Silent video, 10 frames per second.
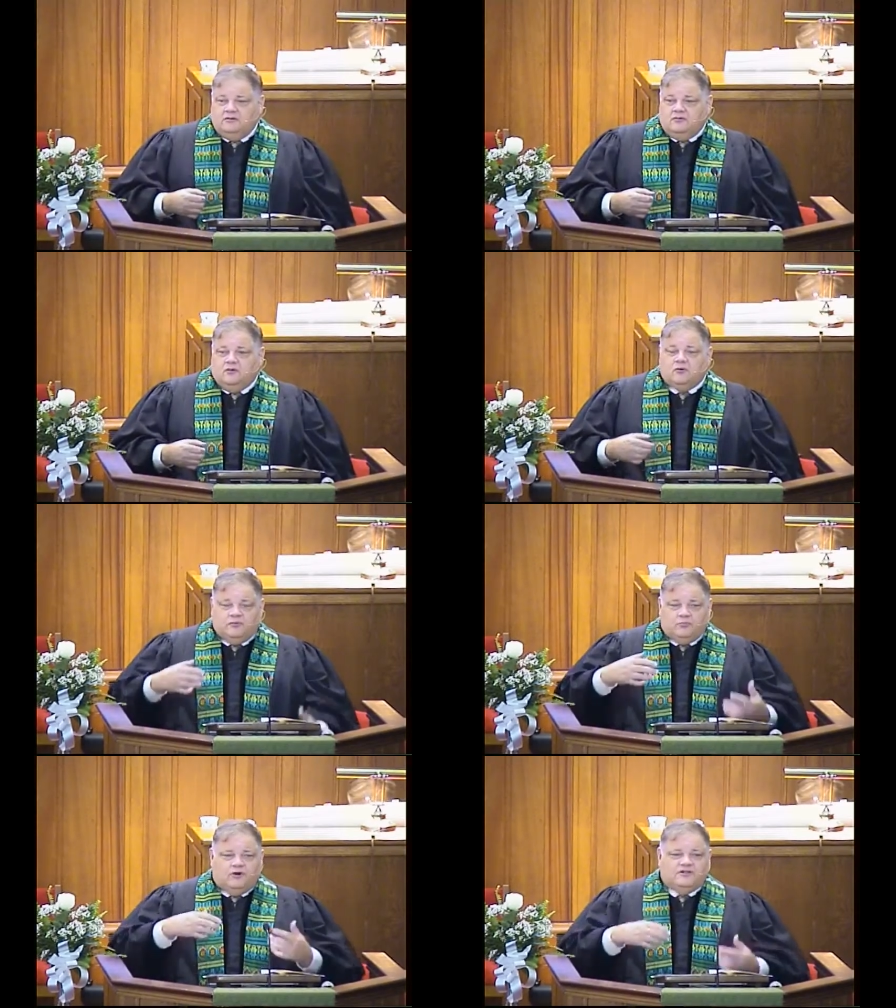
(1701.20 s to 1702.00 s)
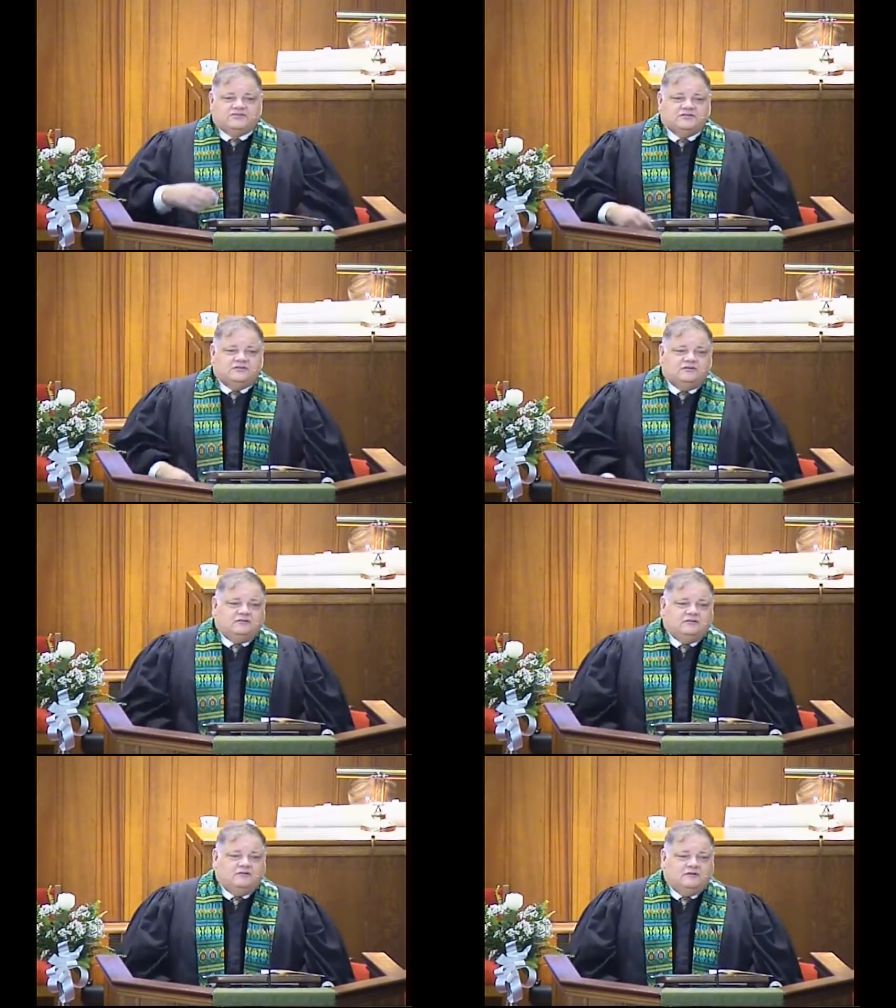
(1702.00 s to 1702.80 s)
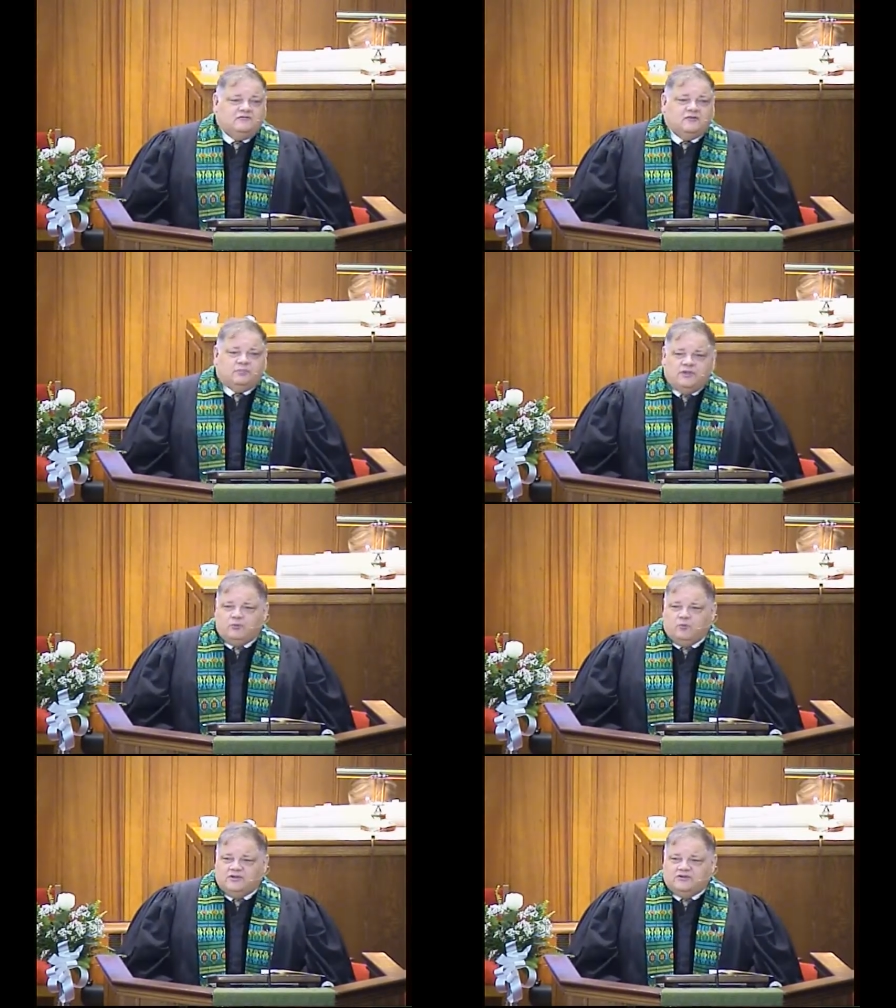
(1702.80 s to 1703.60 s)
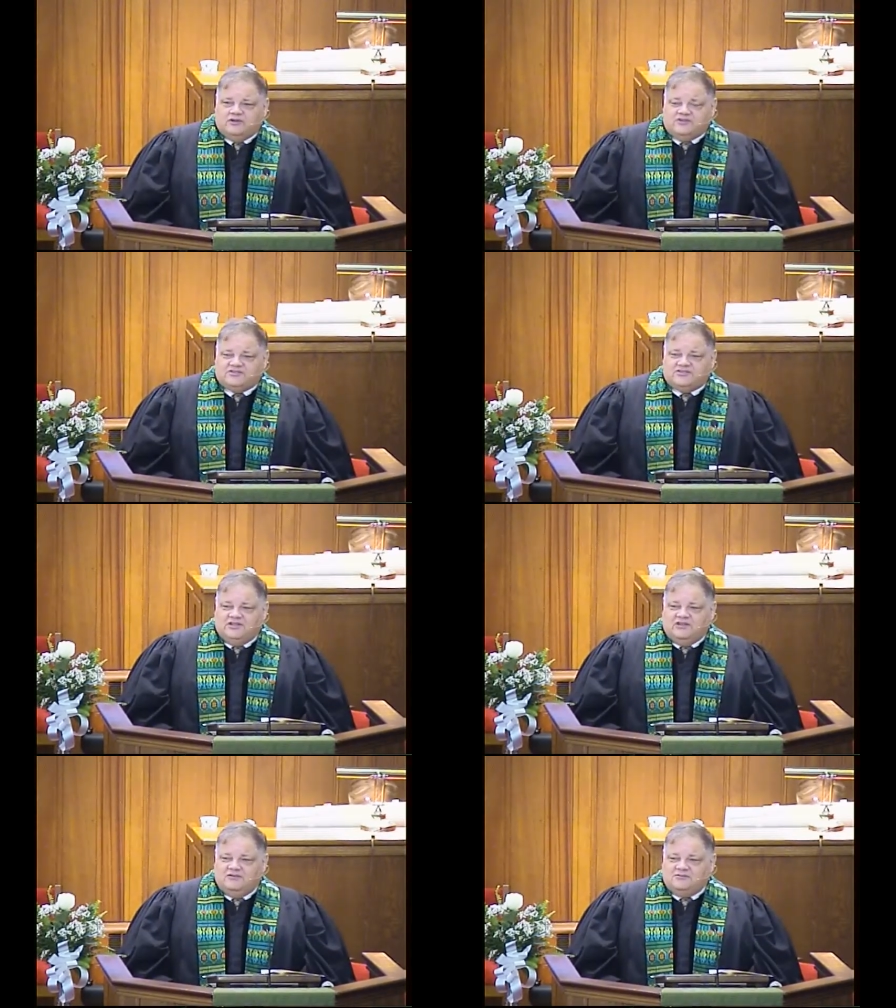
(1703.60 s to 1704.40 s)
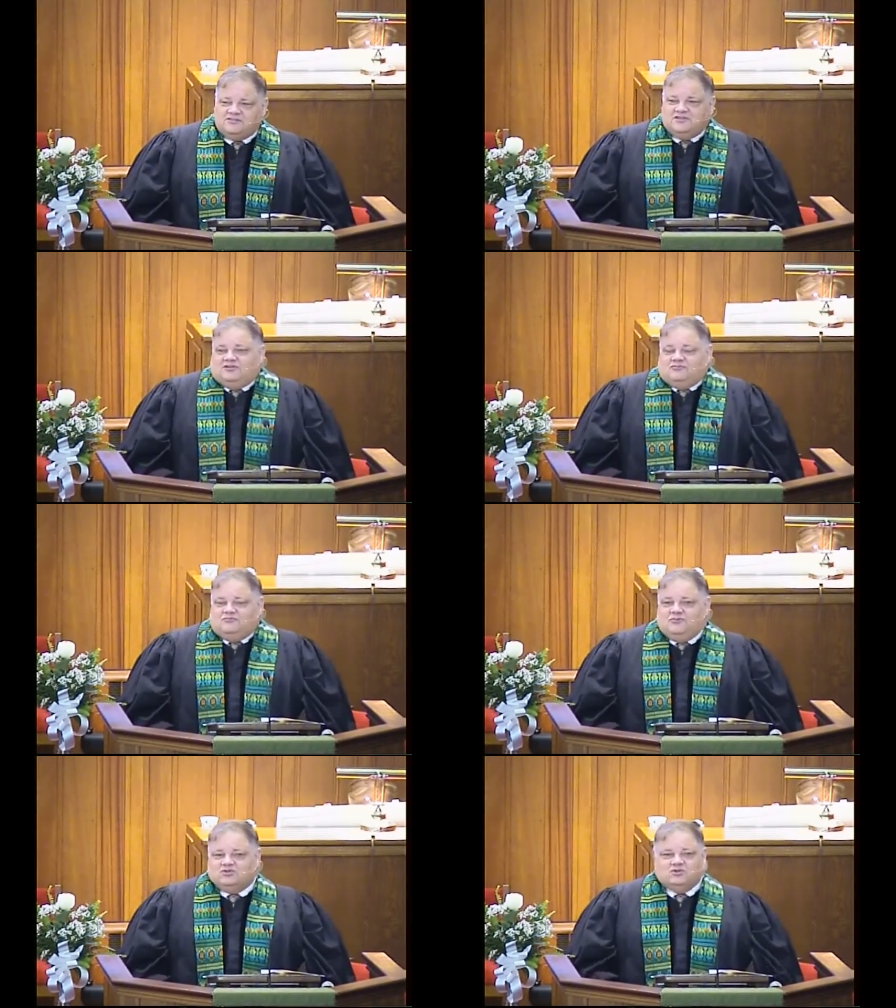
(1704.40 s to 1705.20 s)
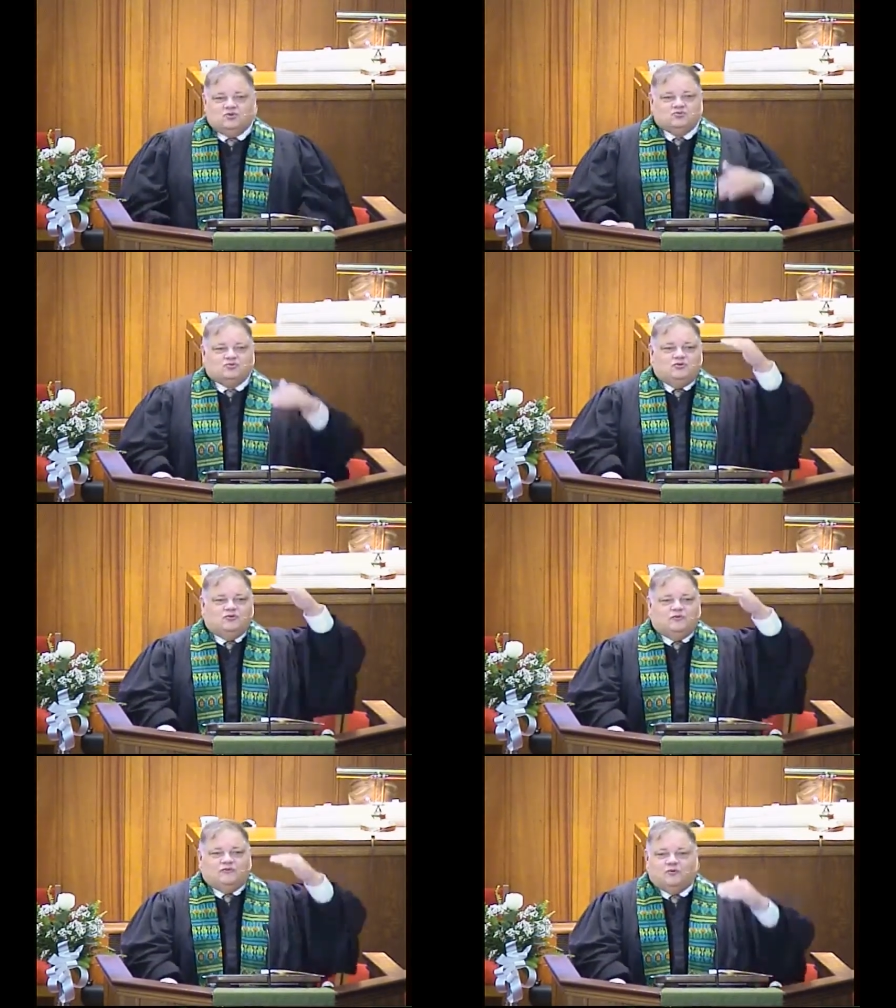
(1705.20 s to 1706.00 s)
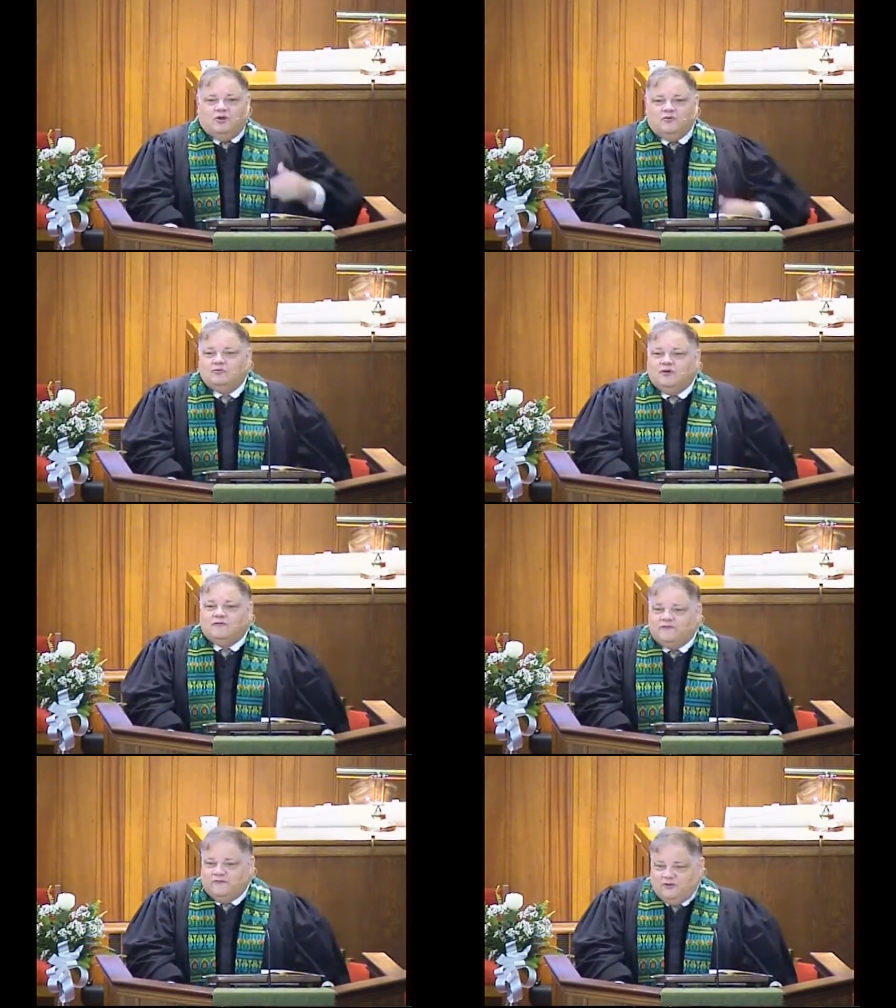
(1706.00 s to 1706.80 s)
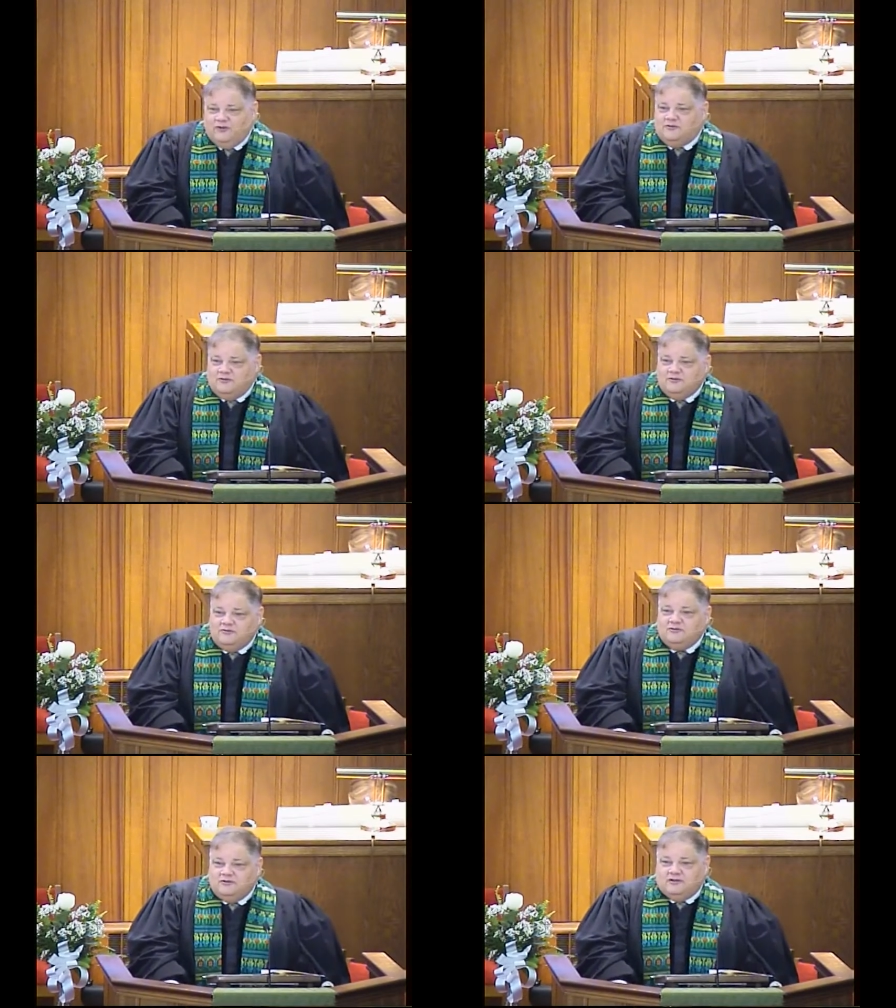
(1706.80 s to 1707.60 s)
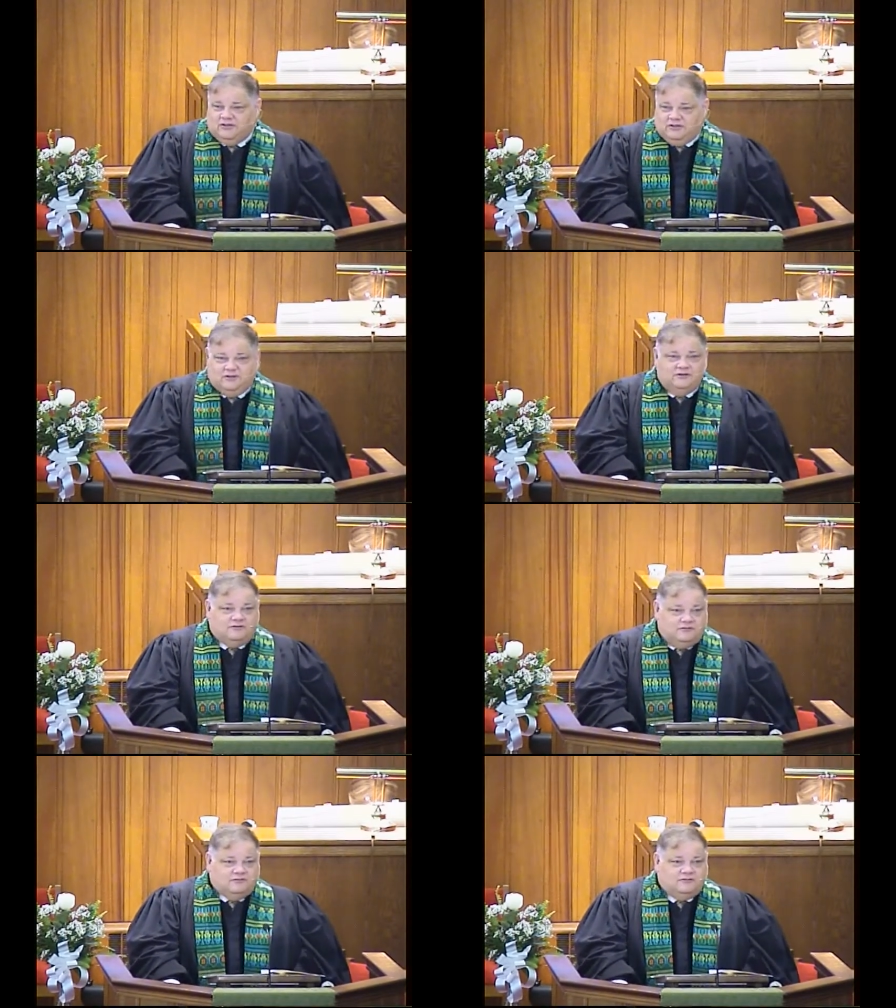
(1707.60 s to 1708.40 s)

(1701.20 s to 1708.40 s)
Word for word: or embracing, for the people we've not seen, seeing children who have grown a foot in a year,